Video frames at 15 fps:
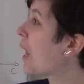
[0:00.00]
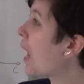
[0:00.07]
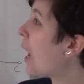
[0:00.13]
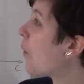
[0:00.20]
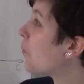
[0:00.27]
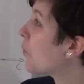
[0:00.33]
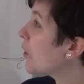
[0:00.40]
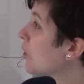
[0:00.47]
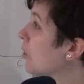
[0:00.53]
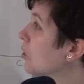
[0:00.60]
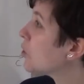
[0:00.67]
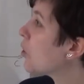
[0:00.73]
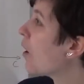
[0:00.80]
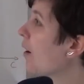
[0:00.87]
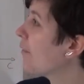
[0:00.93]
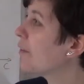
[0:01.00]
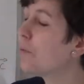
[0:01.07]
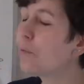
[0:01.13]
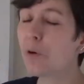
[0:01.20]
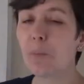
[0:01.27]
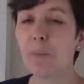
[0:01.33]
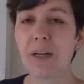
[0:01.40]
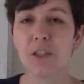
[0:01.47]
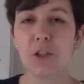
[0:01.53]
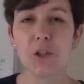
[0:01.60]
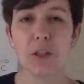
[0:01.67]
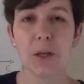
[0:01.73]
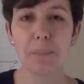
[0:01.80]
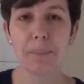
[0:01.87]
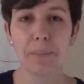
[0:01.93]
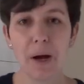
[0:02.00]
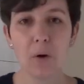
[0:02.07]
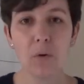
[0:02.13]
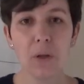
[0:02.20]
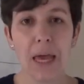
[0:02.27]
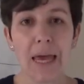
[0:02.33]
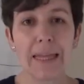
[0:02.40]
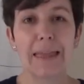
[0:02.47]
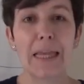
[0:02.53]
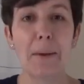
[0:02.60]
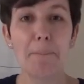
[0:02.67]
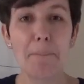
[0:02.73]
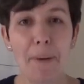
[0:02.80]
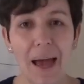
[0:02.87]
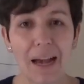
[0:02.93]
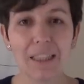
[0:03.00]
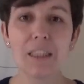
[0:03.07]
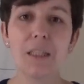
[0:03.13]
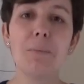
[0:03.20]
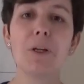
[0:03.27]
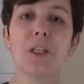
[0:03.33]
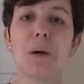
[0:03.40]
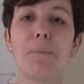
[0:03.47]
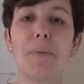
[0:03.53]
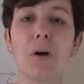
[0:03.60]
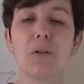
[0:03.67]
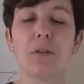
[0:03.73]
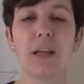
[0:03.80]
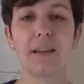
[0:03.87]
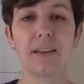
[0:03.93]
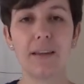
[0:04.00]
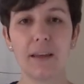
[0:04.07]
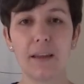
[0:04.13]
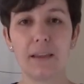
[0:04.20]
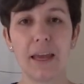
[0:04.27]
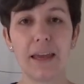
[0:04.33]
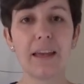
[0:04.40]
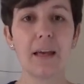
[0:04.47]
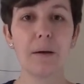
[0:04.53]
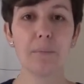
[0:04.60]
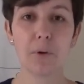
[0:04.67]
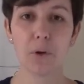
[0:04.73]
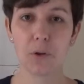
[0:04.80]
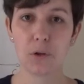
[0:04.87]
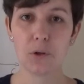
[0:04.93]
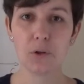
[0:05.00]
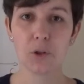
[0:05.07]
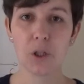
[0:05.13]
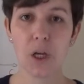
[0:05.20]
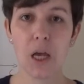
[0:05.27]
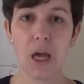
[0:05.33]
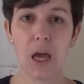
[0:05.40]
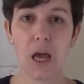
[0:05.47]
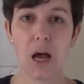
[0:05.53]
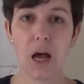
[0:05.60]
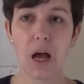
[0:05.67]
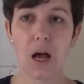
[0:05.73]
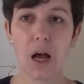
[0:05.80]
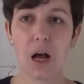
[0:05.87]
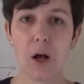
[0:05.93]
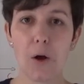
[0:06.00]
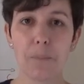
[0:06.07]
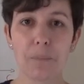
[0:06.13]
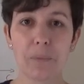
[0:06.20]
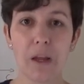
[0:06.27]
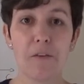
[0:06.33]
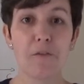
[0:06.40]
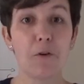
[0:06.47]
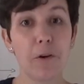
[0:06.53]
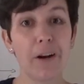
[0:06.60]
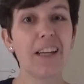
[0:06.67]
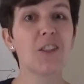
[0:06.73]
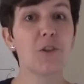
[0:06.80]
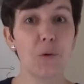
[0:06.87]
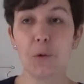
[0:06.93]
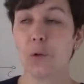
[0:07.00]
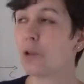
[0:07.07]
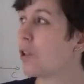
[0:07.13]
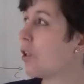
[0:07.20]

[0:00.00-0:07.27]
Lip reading: We also have information about the maximum amount that they can produce for each good.